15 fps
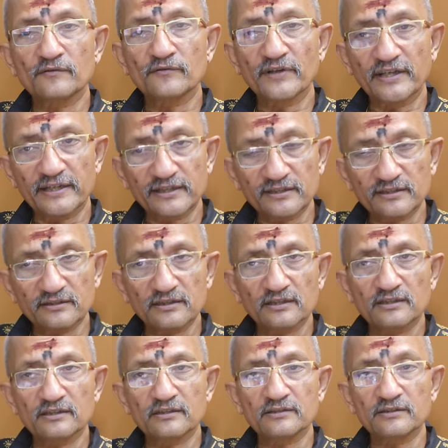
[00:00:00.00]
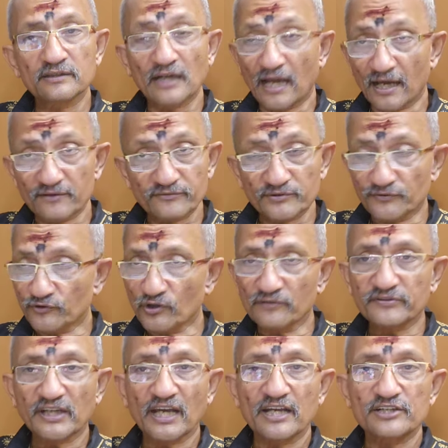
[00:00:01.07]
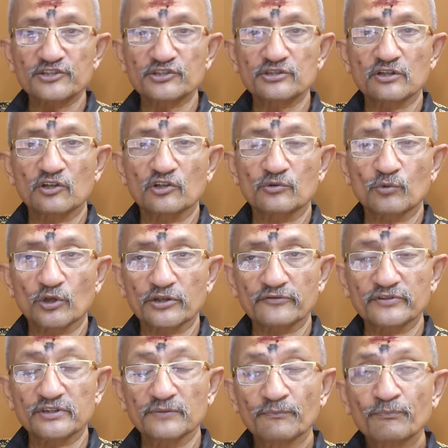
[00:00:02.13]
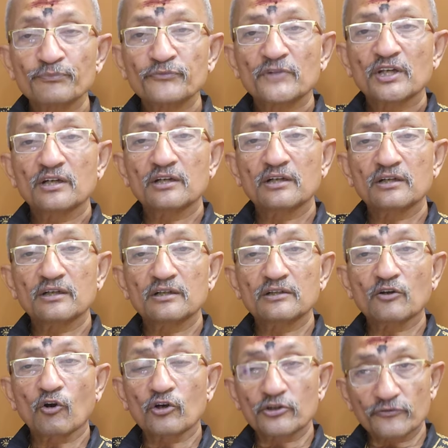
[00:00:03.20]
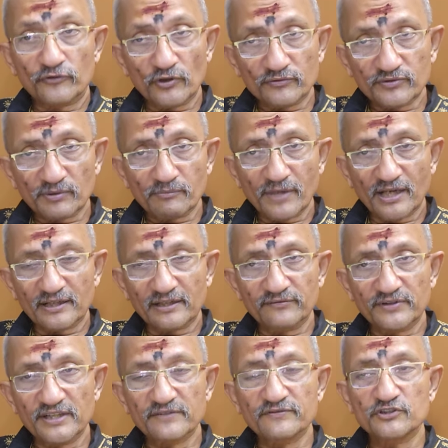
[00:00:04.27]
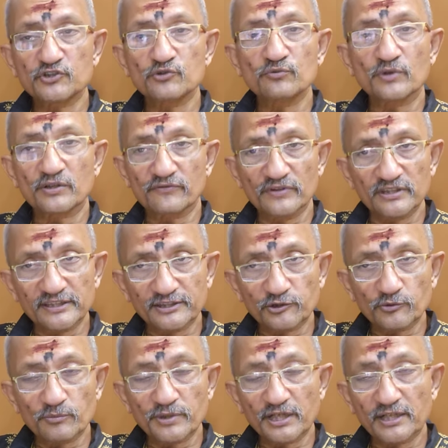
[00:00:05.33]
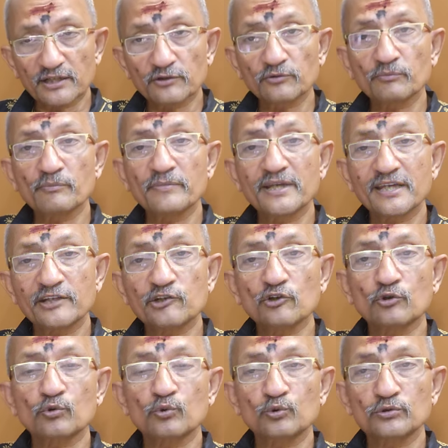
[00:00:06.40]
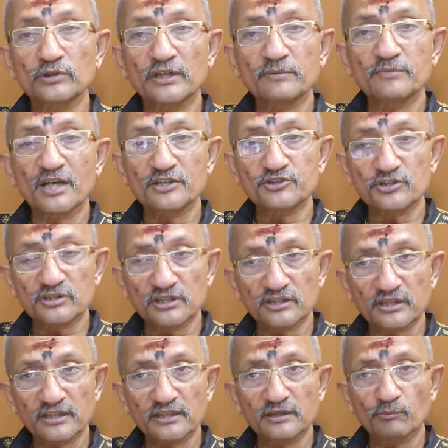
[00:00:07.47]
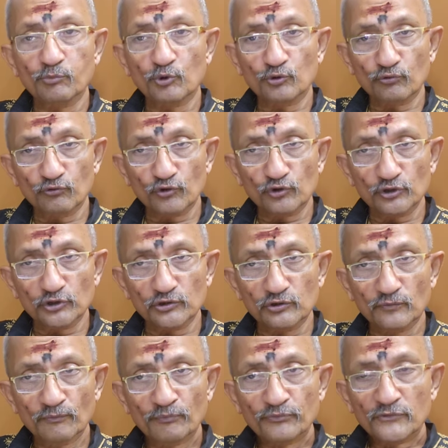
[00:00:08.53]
wait, have, if you have cash or whatever, or if you have some bank FD which you were willing to break, make your own imaginary portfolio